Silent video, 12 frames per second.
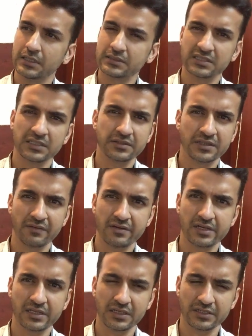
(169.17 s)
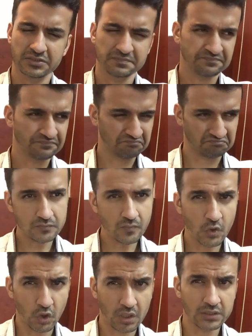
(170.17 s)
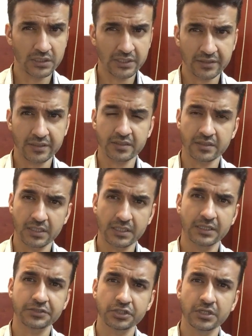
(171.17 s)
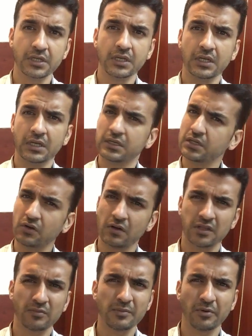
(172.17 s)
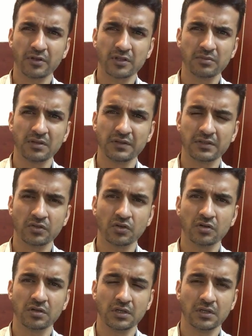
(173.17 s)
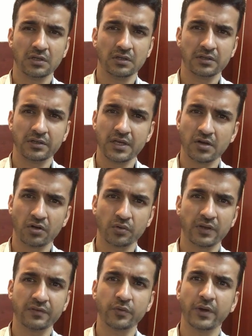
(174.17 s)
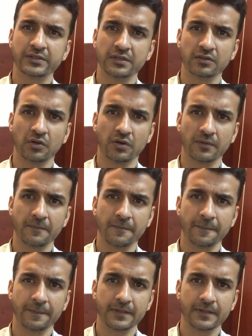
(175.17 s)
A 37 in English or a 36 in English can also be possible with 10 or 12 questions wrong,